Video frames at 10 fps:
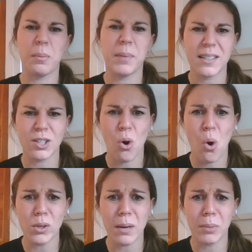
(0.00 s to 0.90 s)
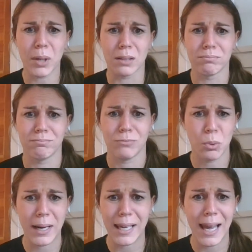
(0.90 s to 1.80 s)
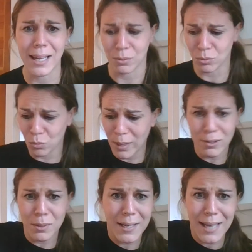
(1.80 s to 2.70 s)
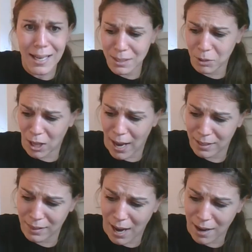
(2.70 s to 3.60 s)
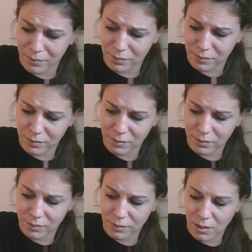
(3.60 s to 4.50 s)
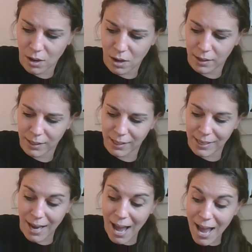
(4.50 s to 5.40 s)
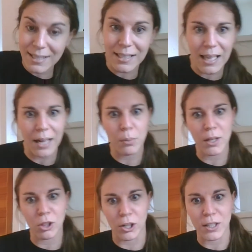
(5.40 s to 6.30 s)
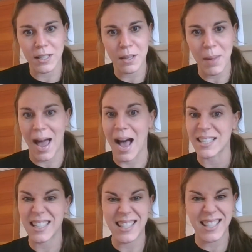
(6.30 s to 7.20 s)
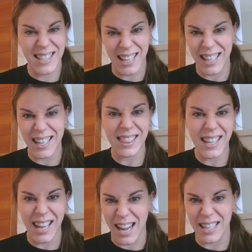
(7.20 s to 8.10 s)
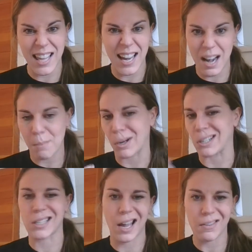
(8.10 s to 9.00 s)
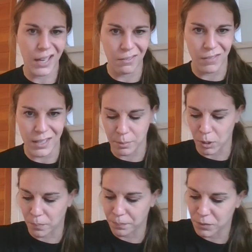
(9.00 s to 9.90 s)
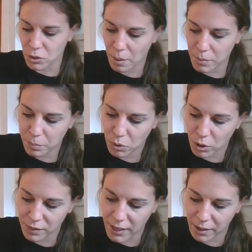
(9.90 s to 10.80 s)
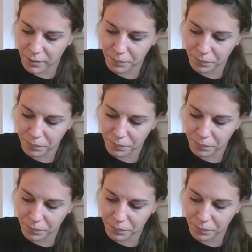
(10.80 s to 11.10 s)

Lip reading: But it's a whole number, 28. Where's my decimal at in that? Yes, like we learned in the past, it's sitting at the end of that number. It's kind of like invisible. So I'm going to put it there.